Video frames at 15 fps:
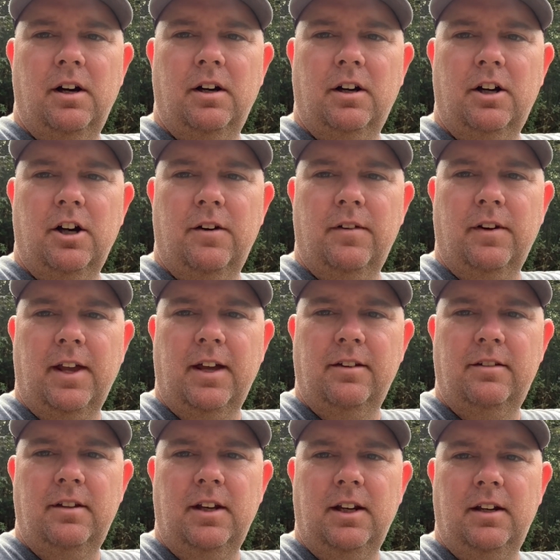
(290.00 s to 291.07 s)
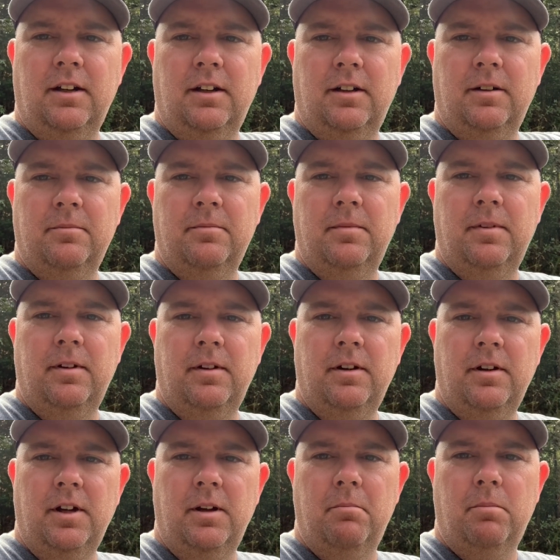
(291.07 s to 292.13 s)
cover that seed up
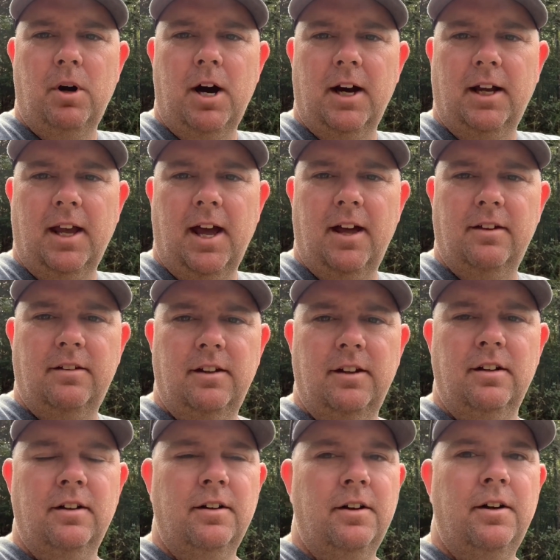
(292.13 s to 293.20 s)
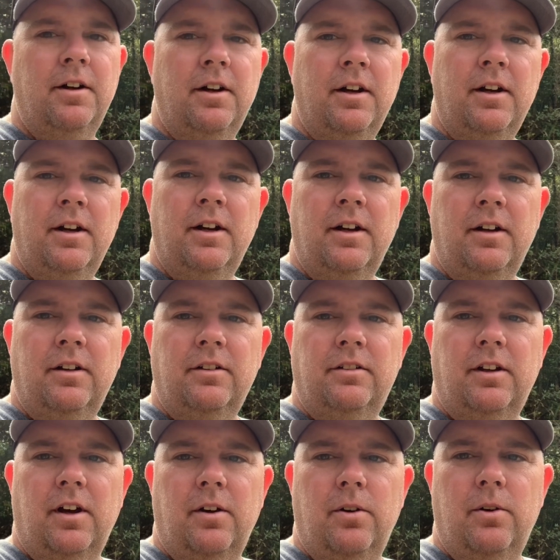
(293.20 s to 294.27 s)
and broadcast it.
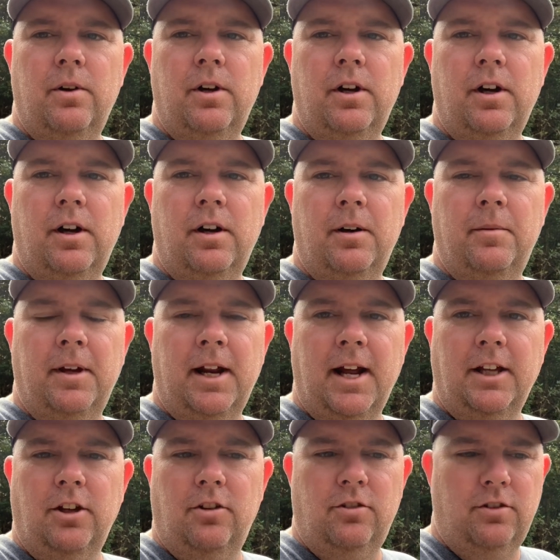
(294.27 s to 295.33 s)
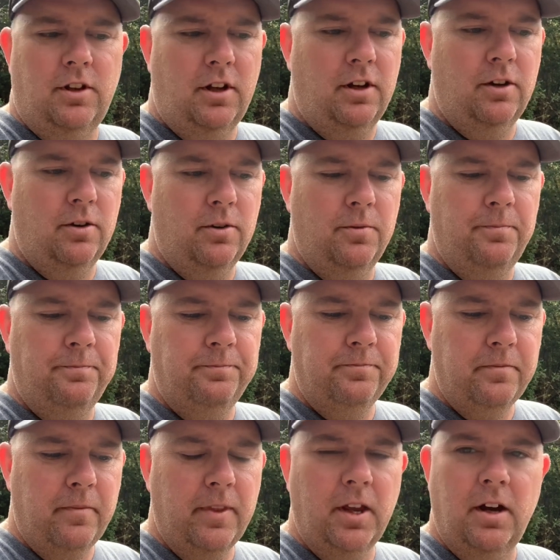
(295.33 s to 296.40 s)
So, and I used a little
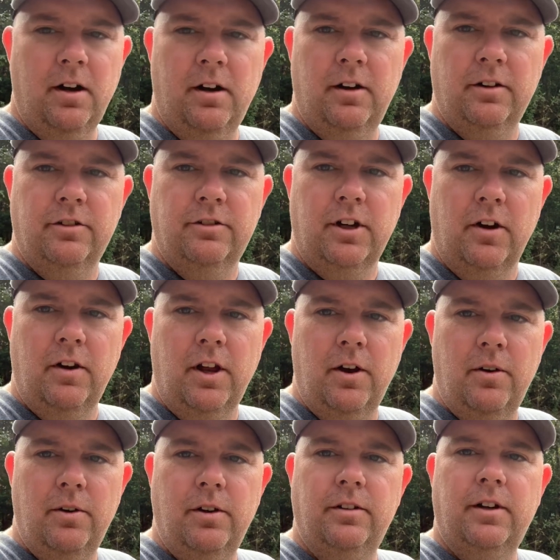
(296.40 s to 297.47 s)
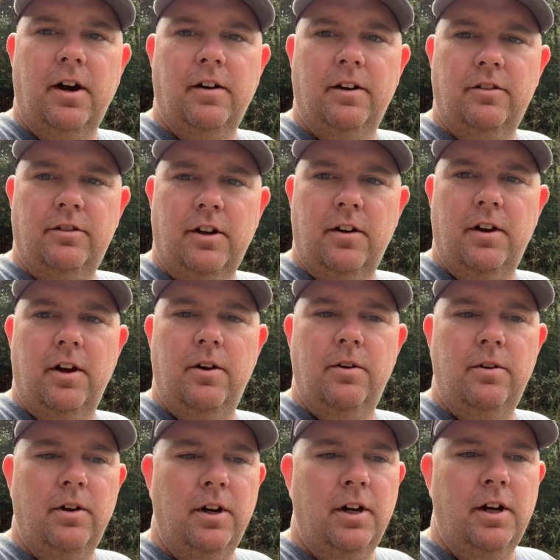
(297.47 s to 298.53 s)
Solo, it's called a Solo
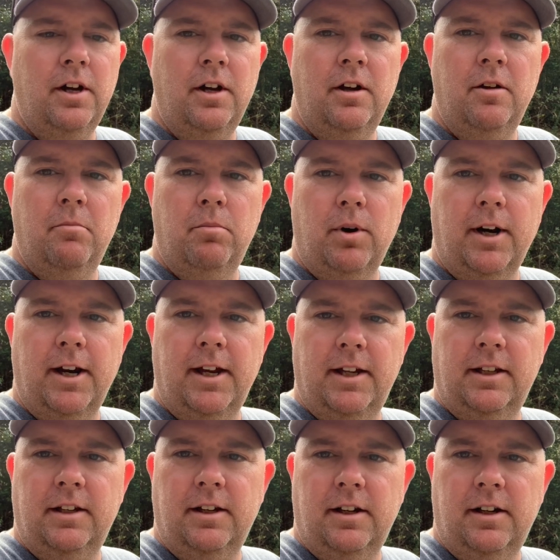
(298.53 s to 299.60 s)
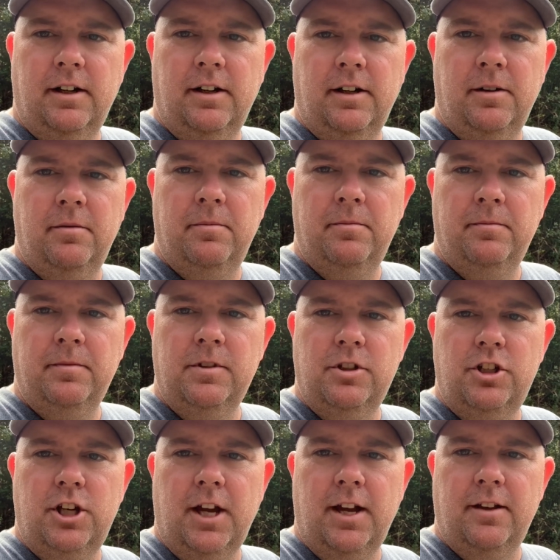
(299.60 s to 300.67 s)
brand
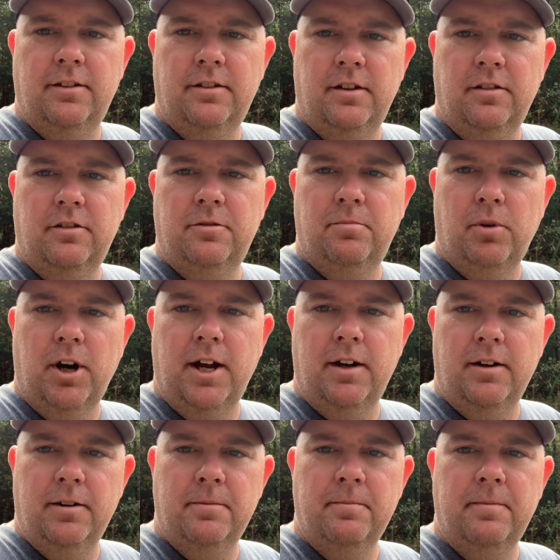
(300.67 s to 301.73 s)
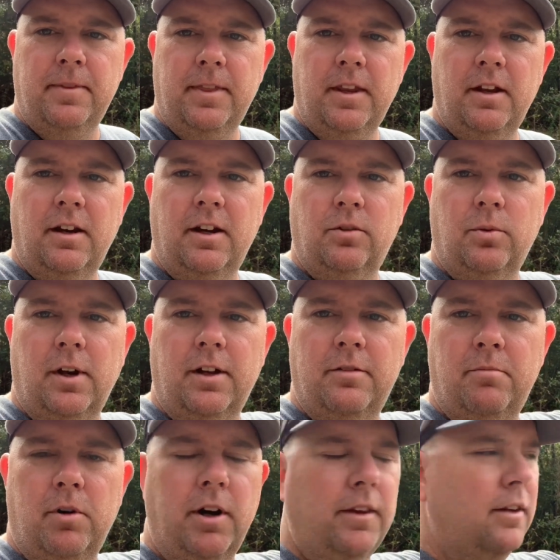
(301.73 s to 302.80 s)
chest spreader. That's what I
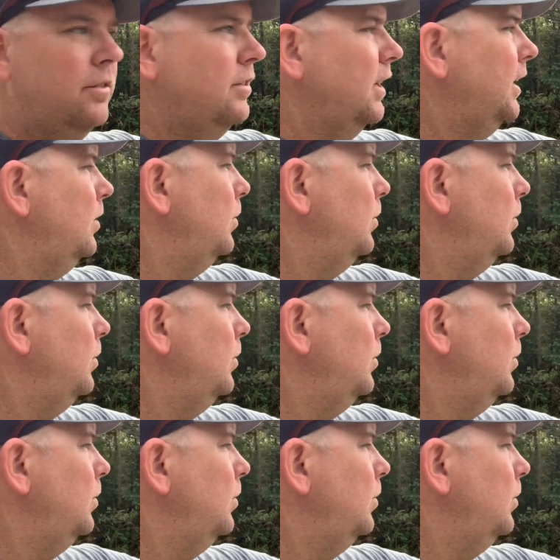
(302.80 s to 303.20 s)
spread the seed